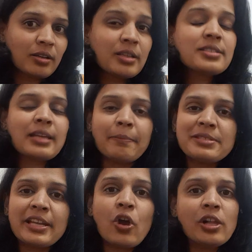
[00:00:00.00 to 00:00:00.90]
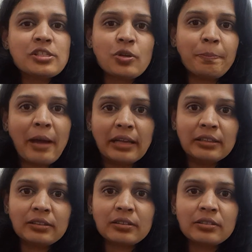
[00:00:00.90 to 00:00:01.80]
some say also
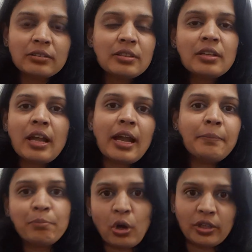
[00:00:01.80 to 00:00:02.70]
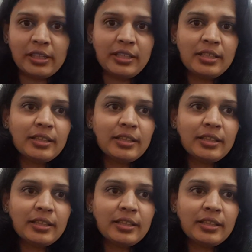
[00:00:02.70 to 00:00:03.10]
palak and broccoli.